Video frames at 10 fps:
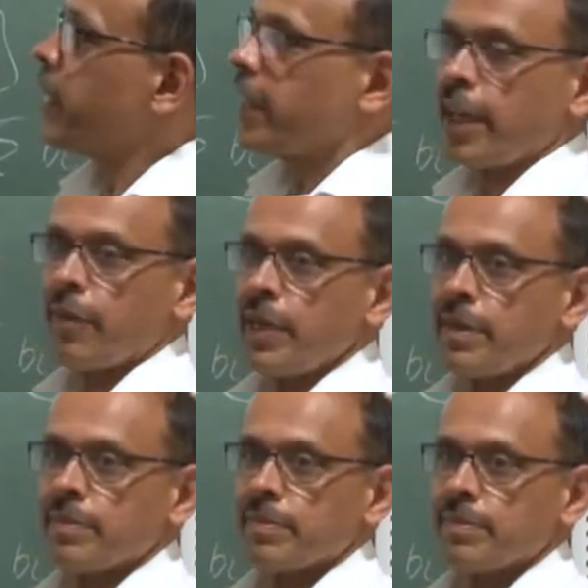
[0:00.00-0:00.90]
you get A1?
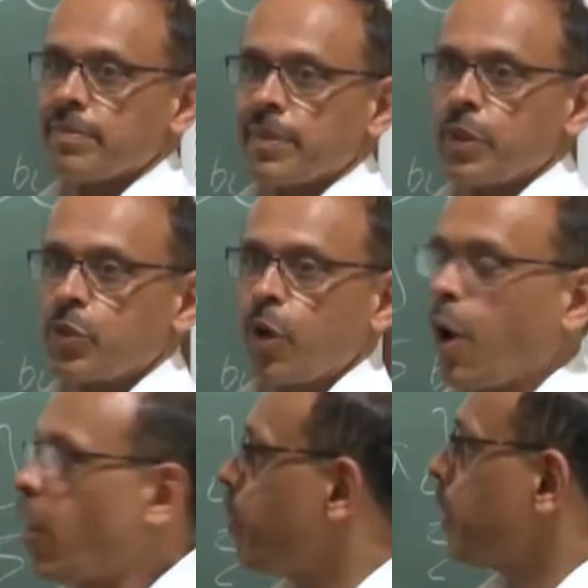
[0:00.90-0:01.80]
So,
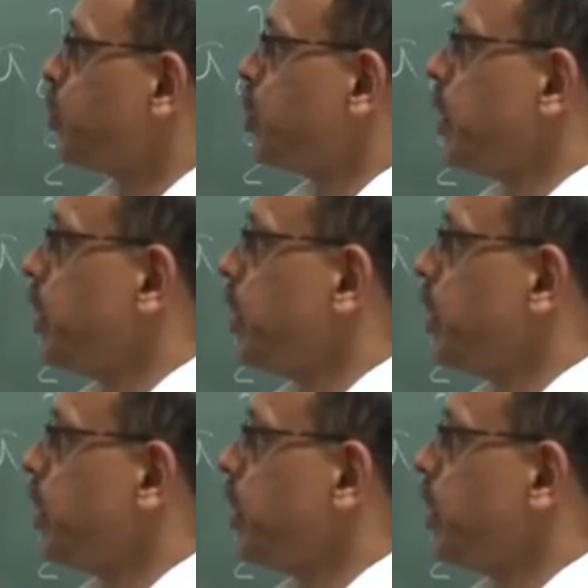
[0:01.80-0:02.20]
how much uh,